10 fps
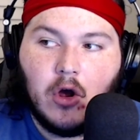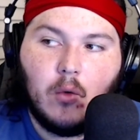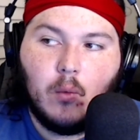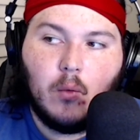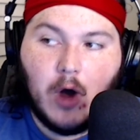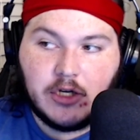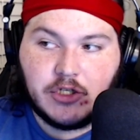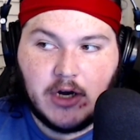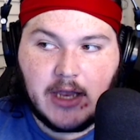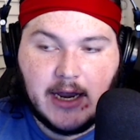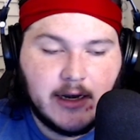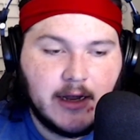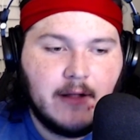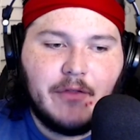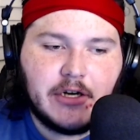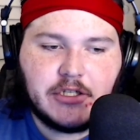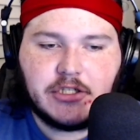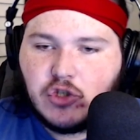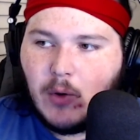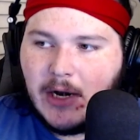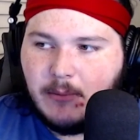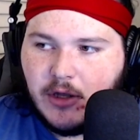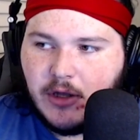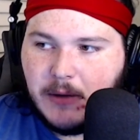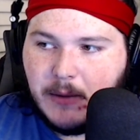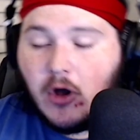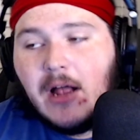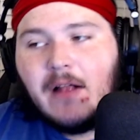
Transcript: watched Arcane. There's still 20 million people.